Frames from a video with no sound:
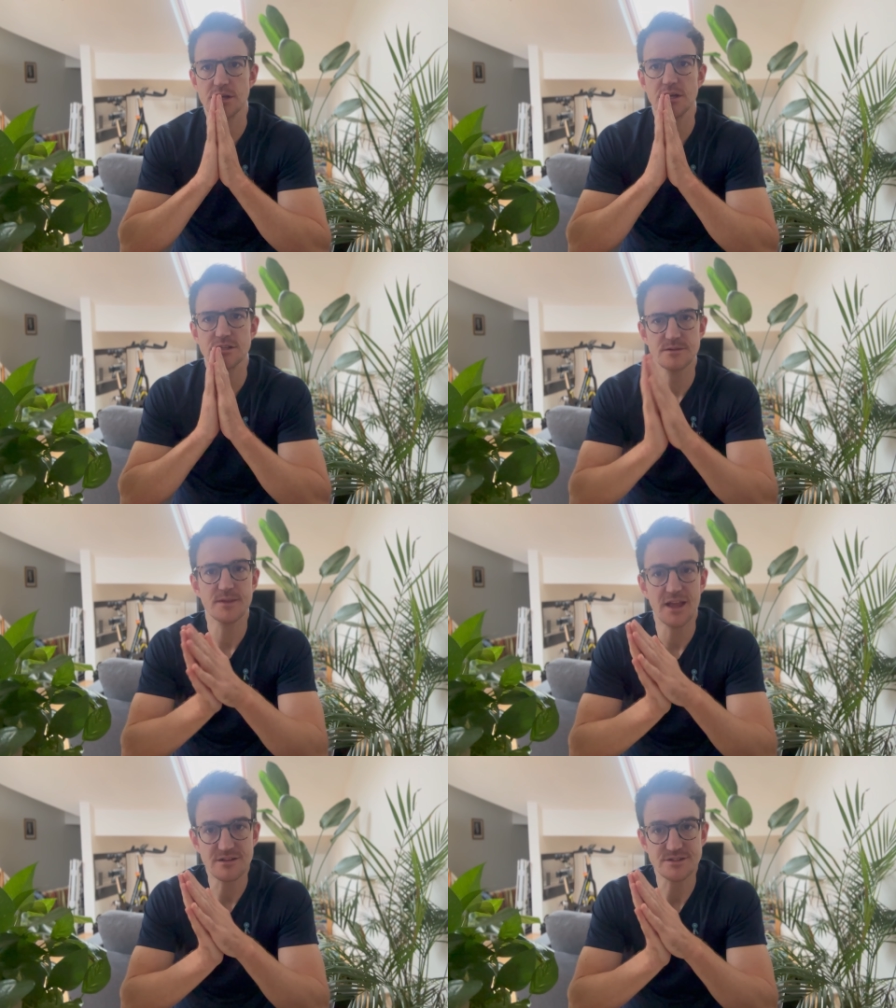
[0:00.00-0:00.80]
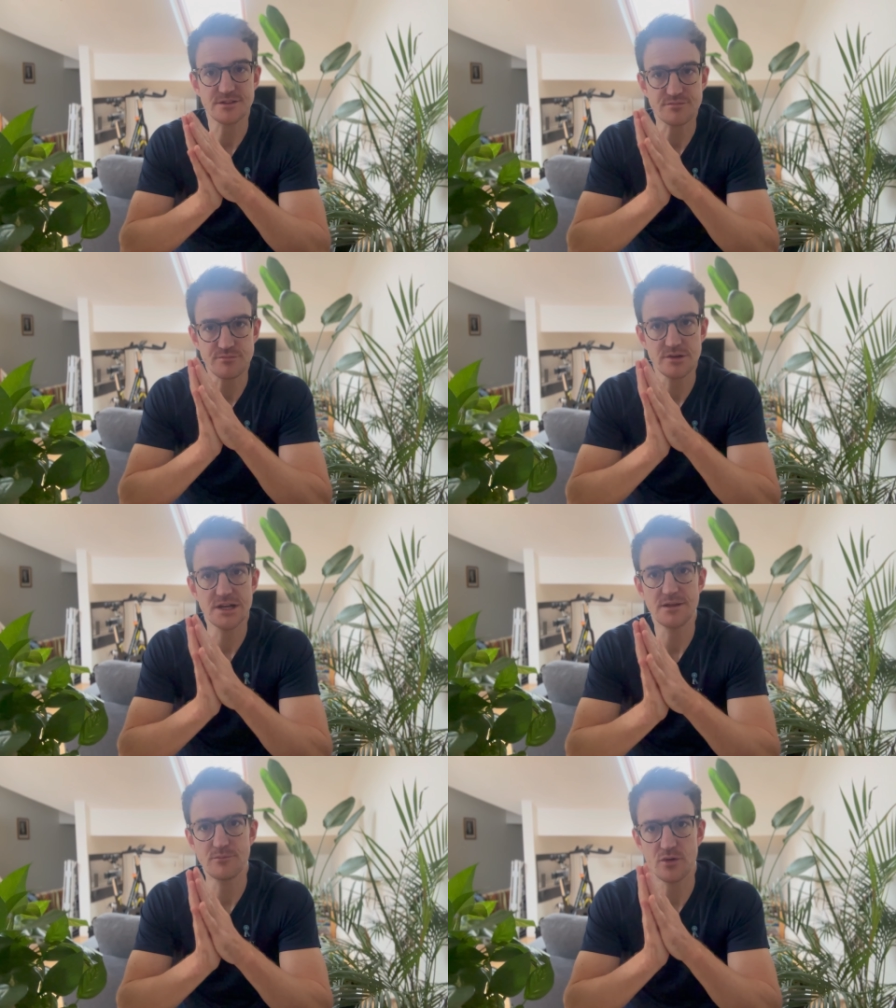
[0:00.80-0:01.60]
Something else that's
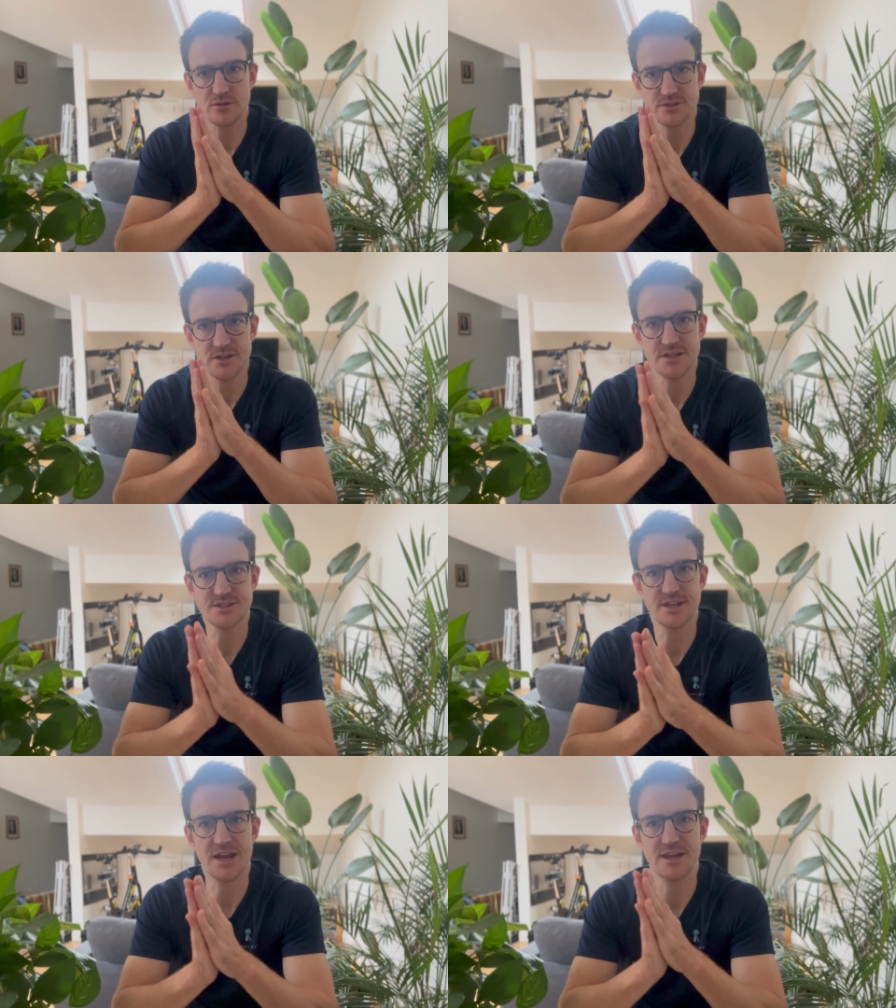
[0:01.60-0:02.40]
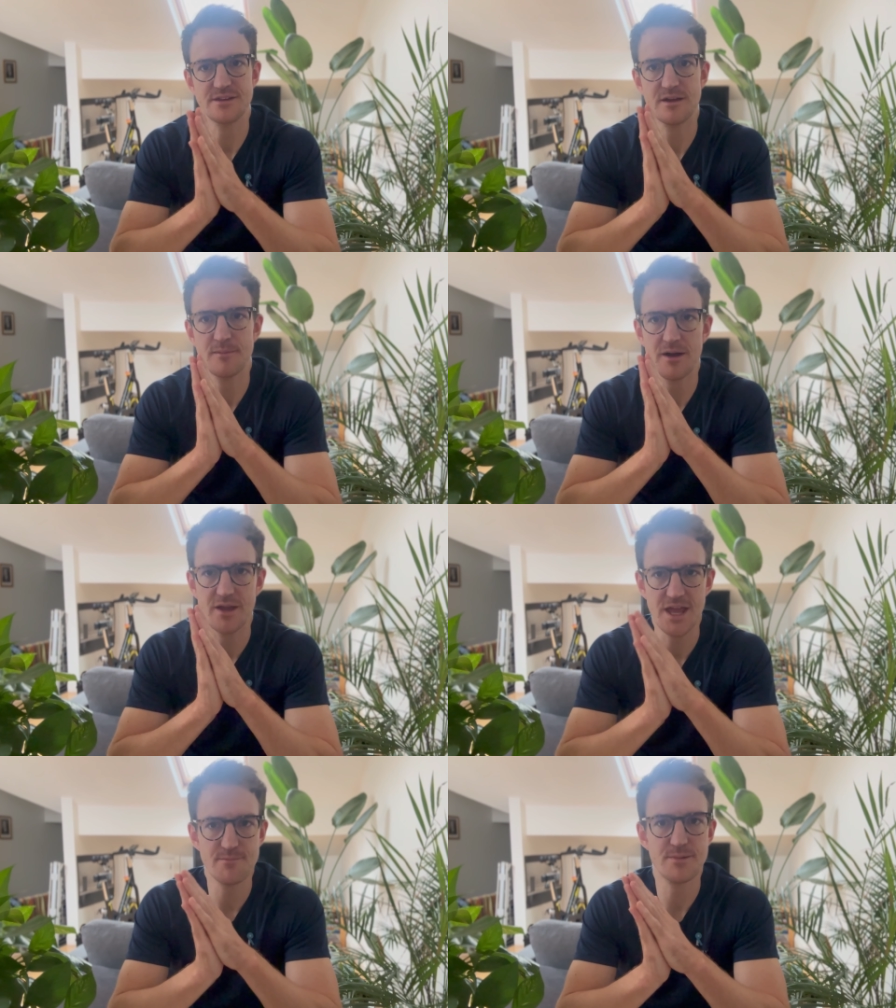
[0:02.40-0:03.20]
really important to understand about
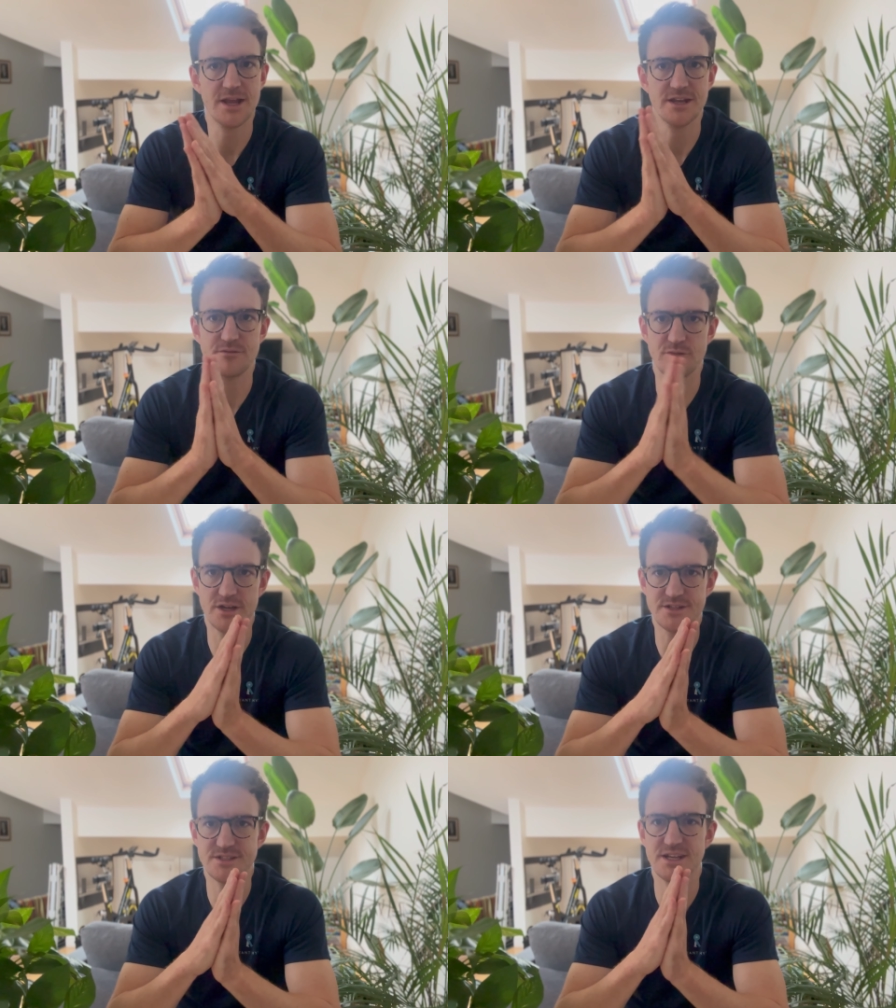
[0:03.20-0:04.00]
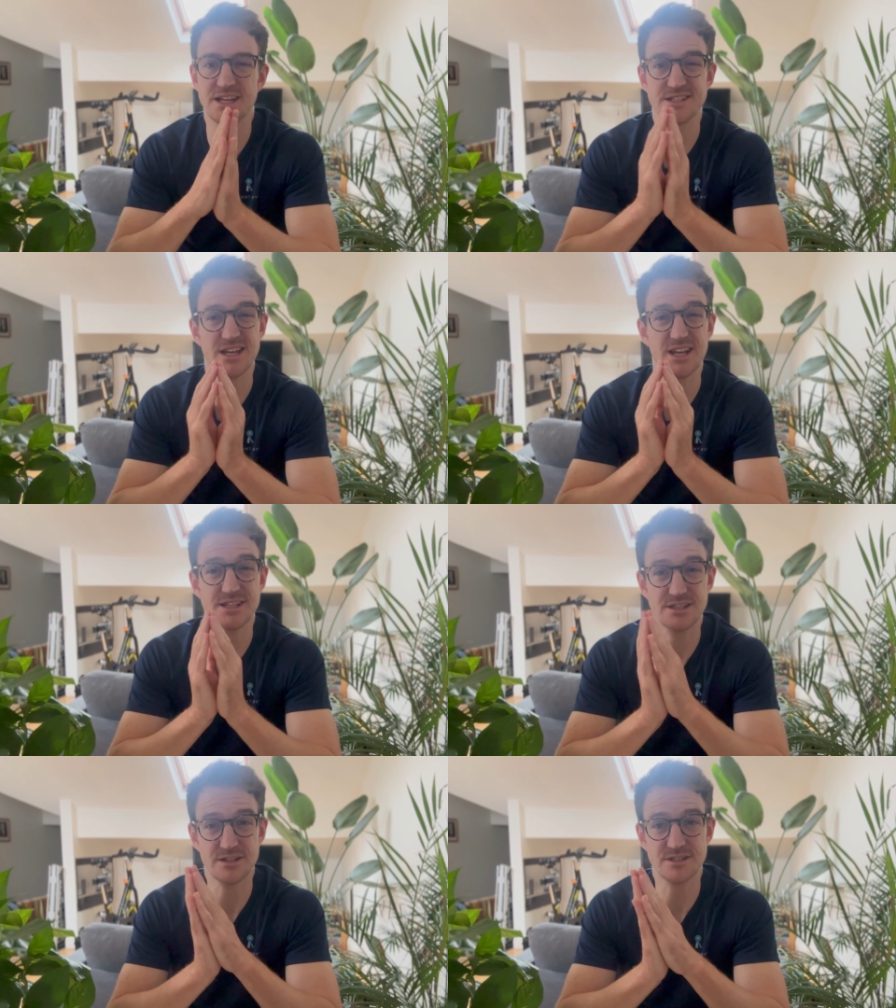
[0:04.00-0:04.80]
hip pain in runners is that
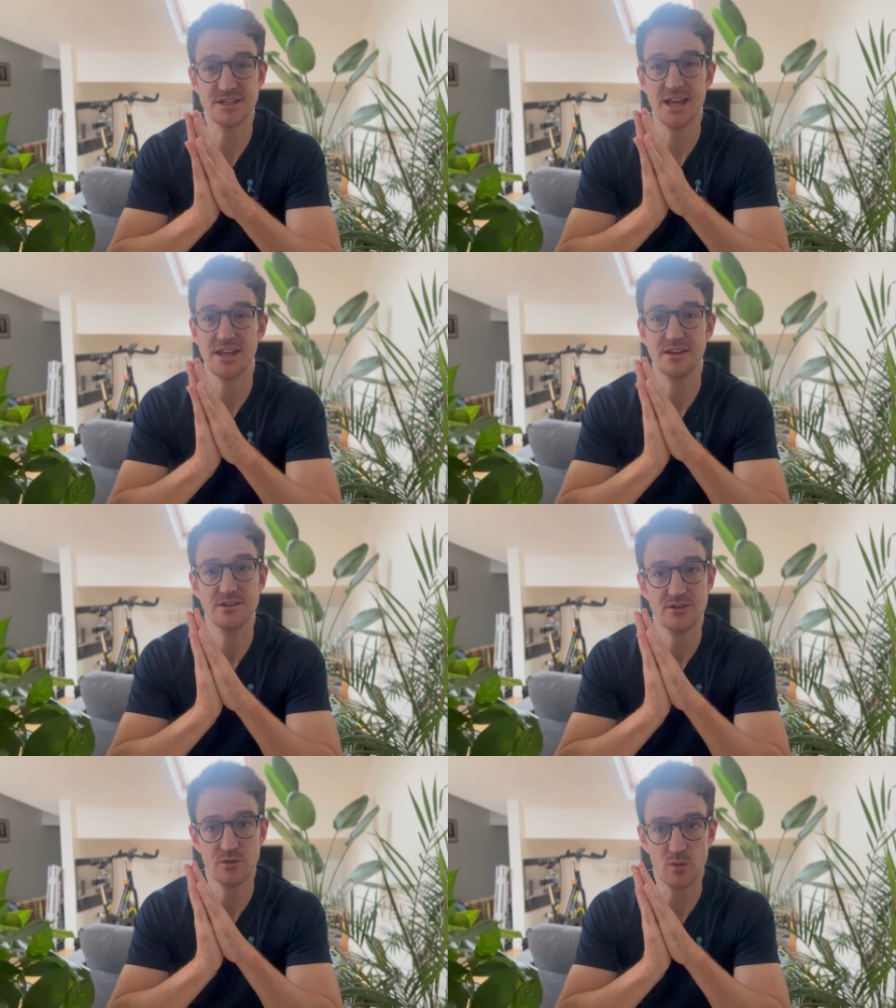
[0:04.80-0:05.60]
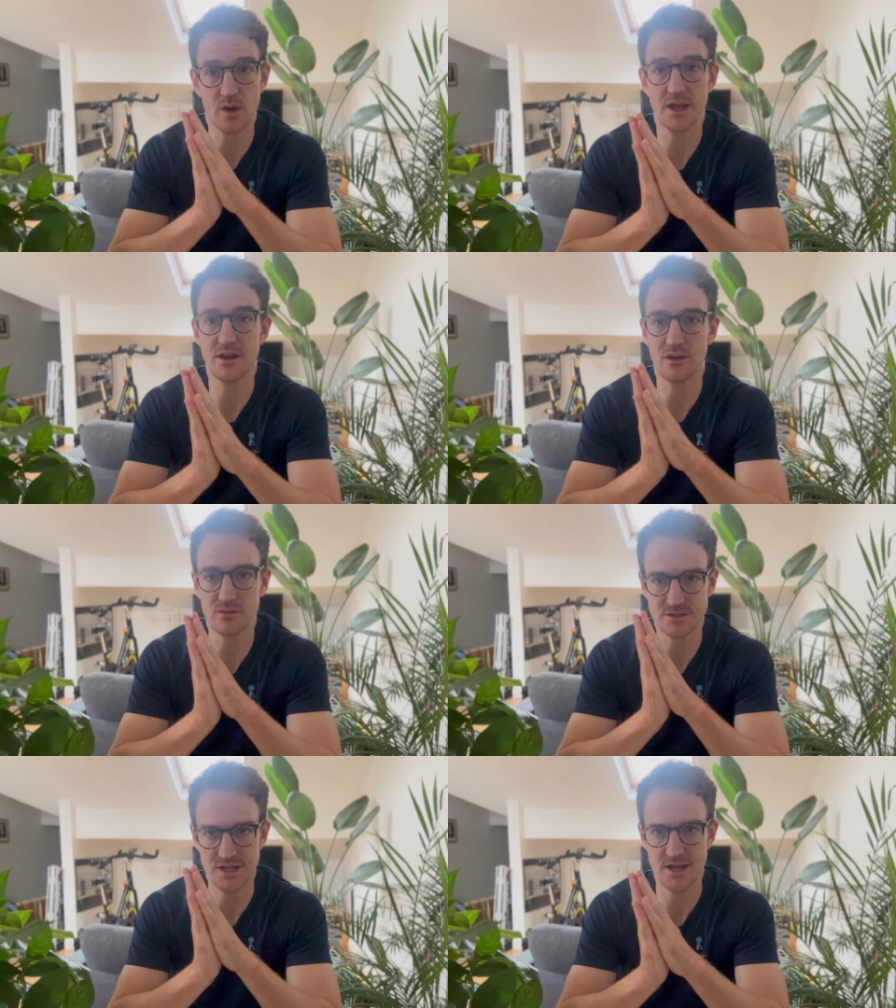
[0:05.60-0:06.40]
it does take quite a
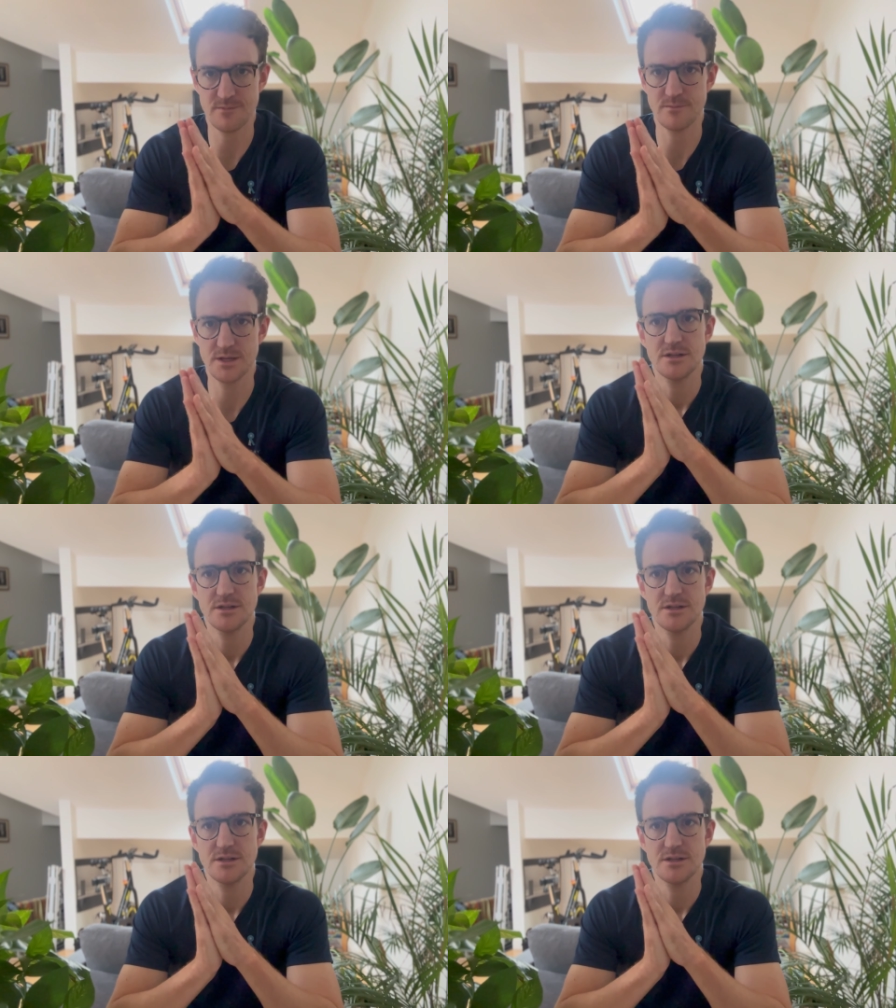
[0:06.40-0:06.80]
long time.